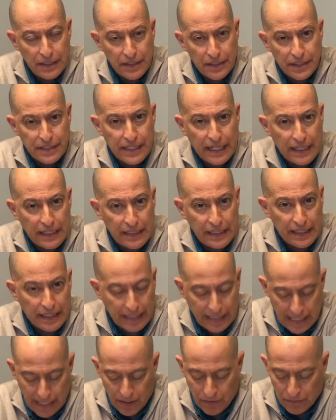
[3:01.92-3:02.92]
the daily
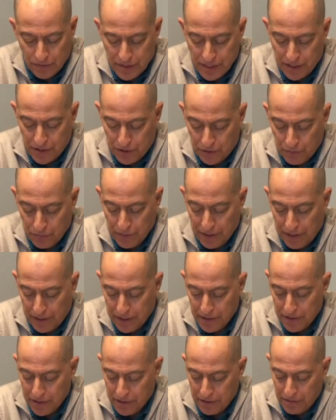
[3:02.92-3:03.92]
counts that you read
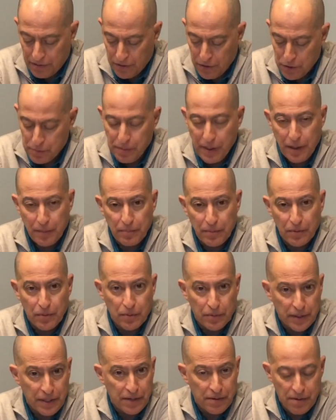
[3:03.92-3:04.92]
in the newspaper
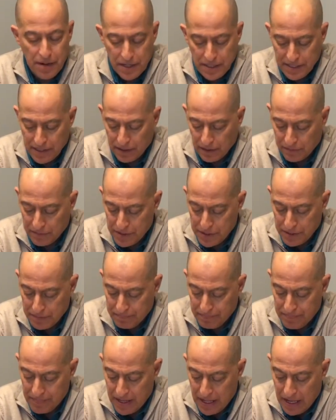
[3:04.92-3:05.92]
or hear on television.
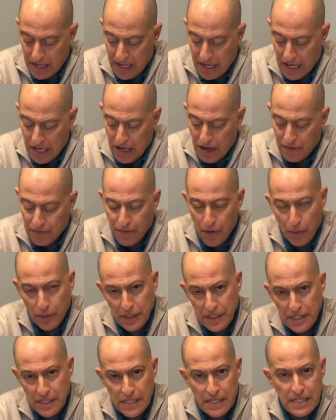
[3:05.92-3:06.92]

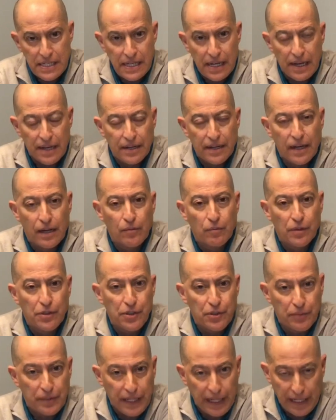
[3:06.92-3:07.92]
Focus instead on what
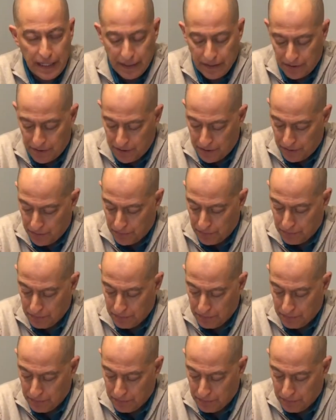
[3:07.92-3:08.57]
you can do.